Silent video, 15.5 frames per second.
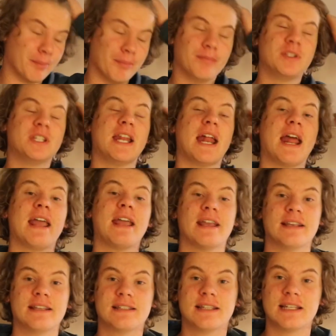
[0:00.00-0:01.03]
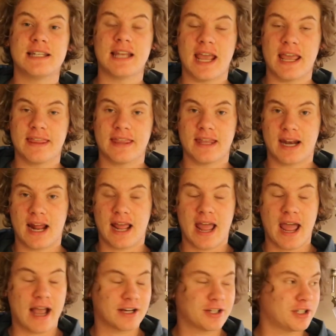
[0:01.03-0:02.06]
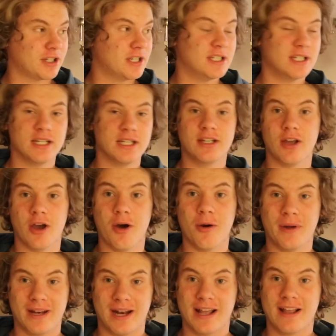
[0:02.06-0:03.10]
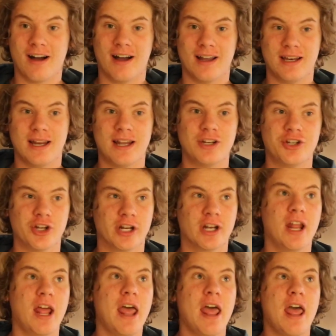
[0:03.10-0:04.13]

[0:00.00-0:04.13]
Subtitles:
today is the day that I actually did go and I got an engine.